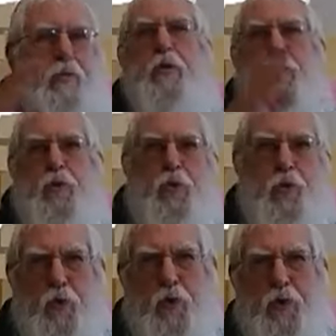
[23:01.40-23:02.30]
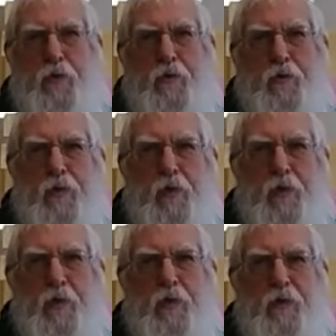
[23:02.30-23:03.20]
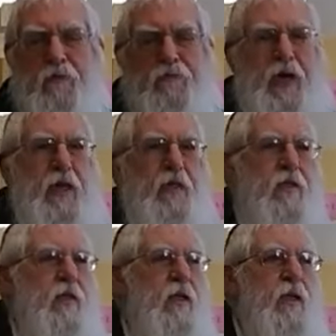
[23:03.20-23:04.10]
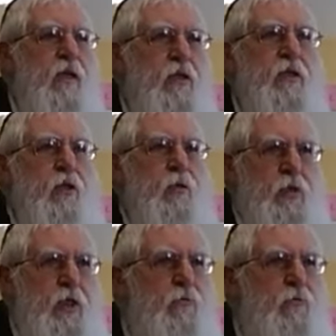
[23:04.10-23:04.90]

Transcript: Hamikdash was destroyed. In fact, it is interesting.